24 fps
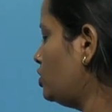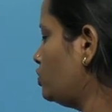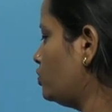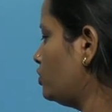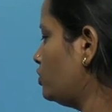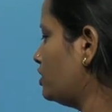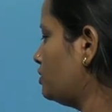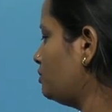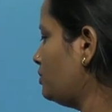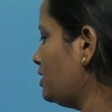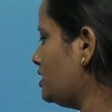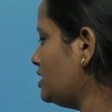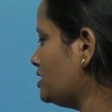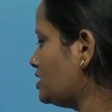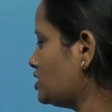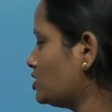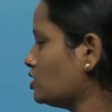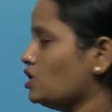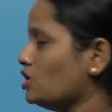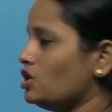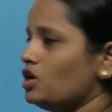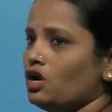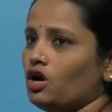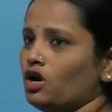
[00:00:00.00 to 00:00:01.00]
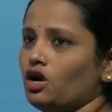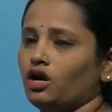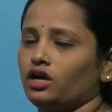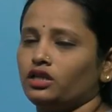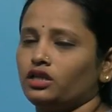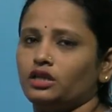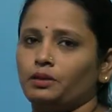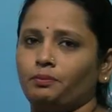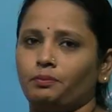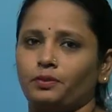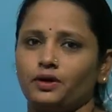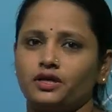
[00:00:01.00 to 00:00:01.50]
Doer means
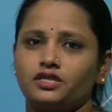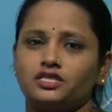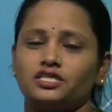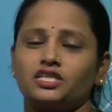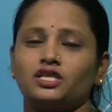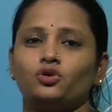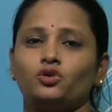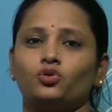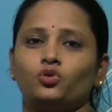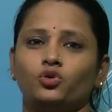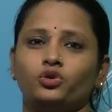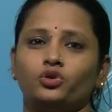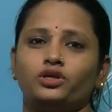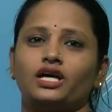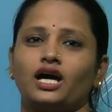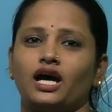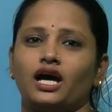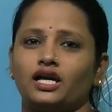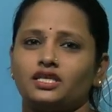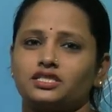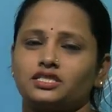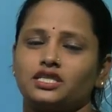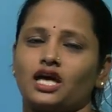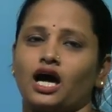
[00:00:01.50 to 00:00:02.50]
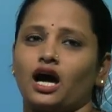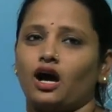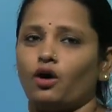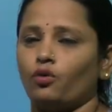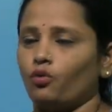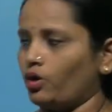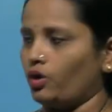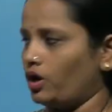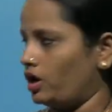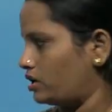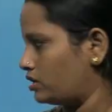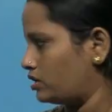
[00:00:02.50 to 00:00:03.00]
the person who does
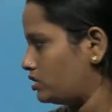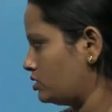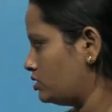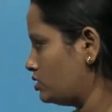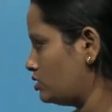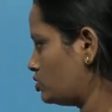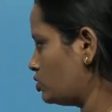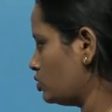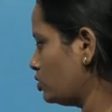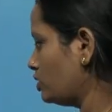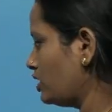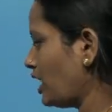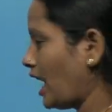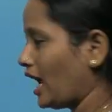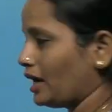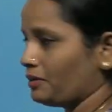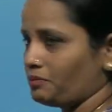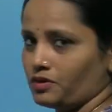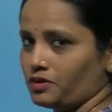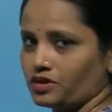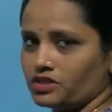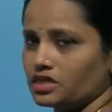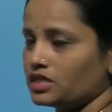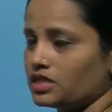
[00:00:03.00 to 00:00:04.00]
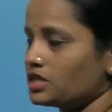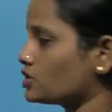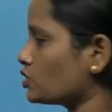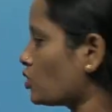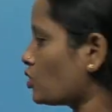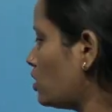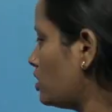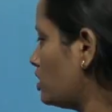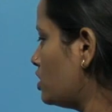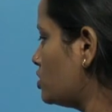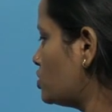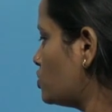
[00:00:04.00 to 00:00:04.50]
our work. So that person is
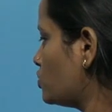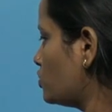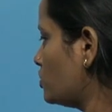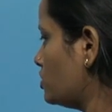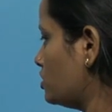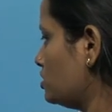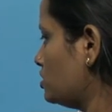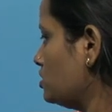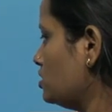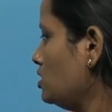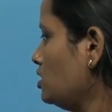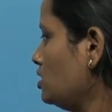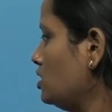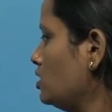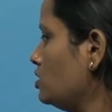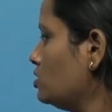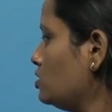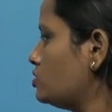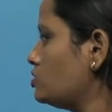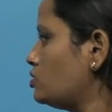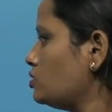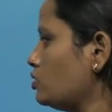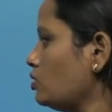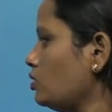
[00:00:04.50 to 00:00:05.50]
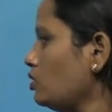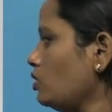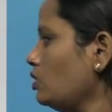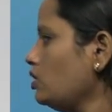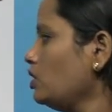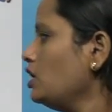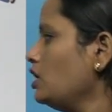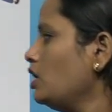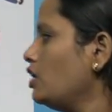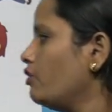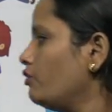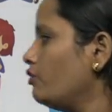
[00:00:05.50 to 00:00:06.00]
called a doer.
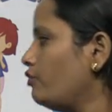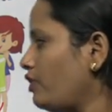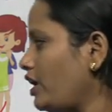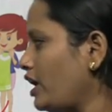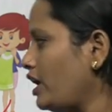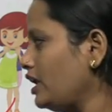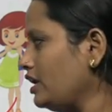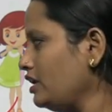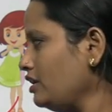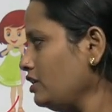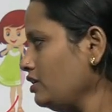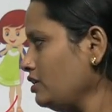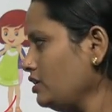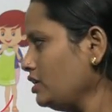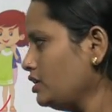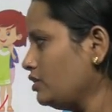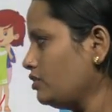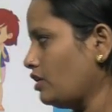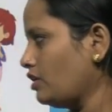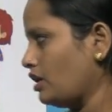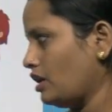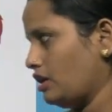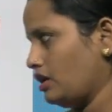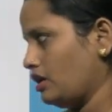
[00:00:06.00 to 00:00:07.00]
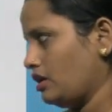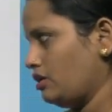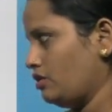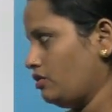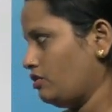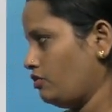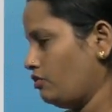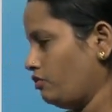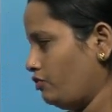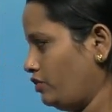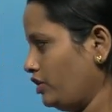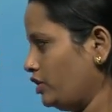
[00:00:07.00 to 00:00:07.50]
So when
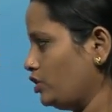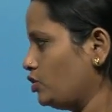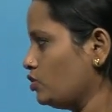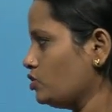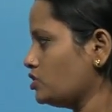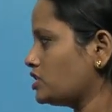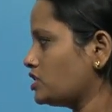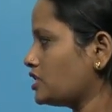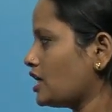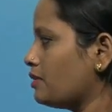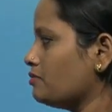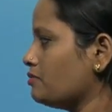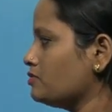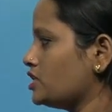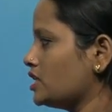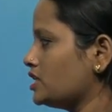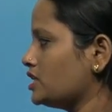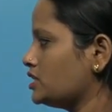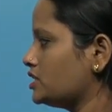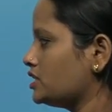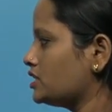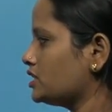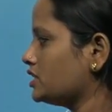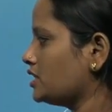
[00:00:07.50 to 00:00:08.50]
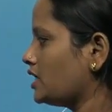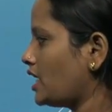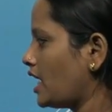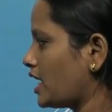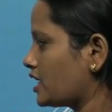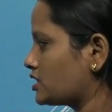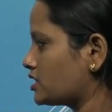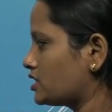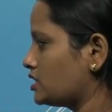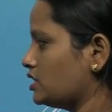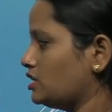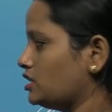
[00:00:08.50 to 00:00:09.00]
we do some changes in
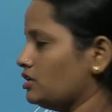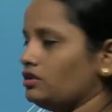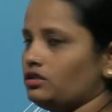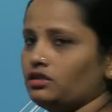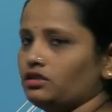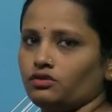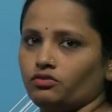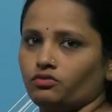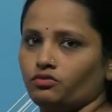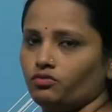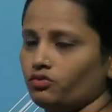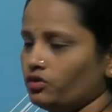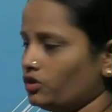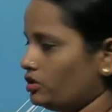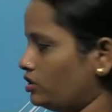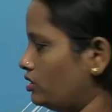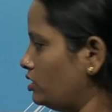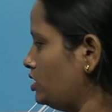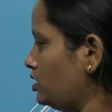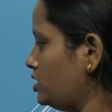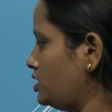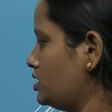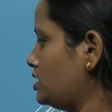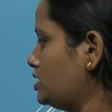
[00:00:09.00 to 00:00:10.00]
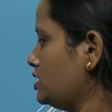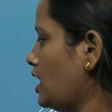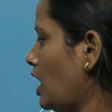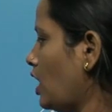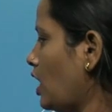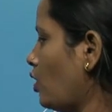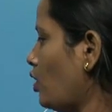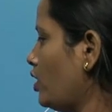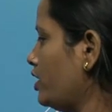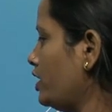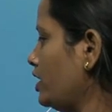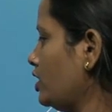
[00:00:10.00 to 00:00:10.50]
action words
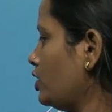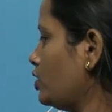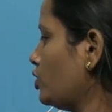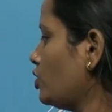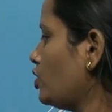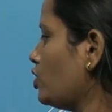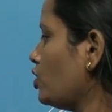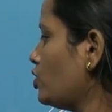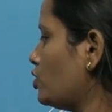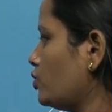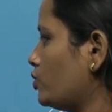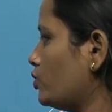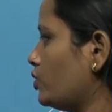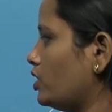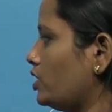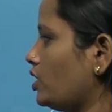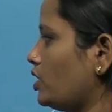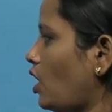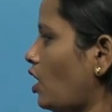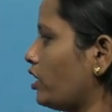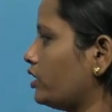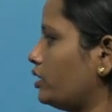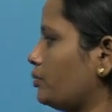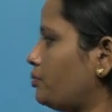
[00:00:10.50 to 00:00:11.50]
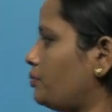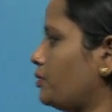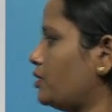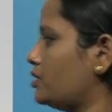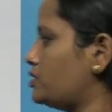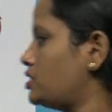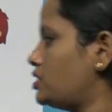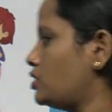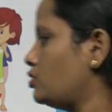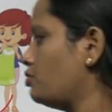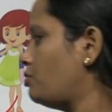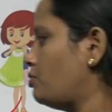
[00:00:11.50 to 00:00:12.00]
according to the doer or the
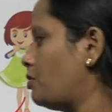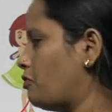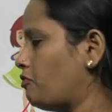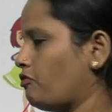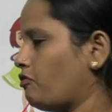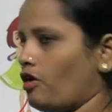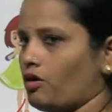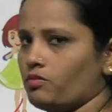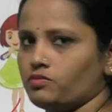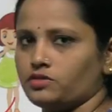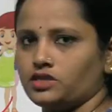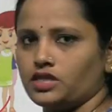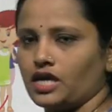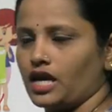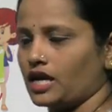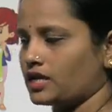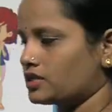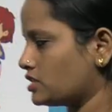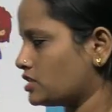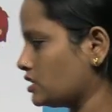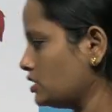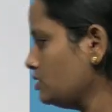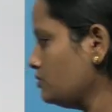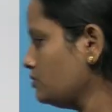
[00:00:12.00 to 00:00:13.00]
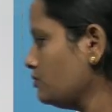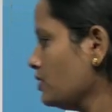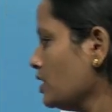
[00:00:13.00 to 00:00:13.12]
person who performs the action.